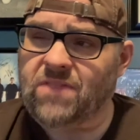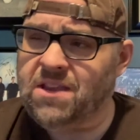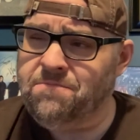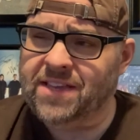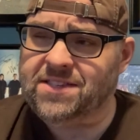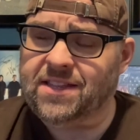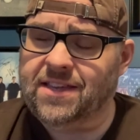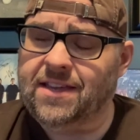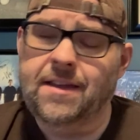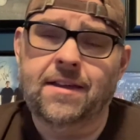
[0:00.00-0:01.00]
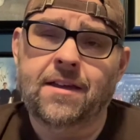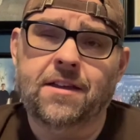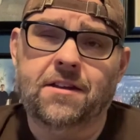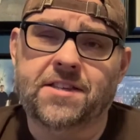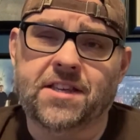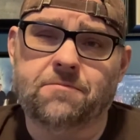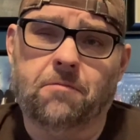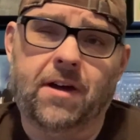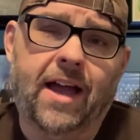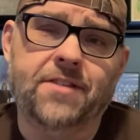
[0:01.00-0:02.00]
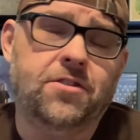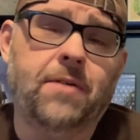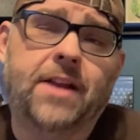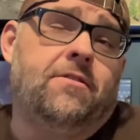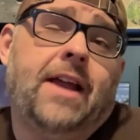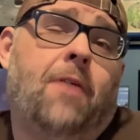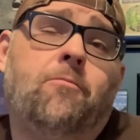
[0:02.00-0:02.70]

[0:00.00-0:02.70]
And basically, you know, he says, What I do, I do not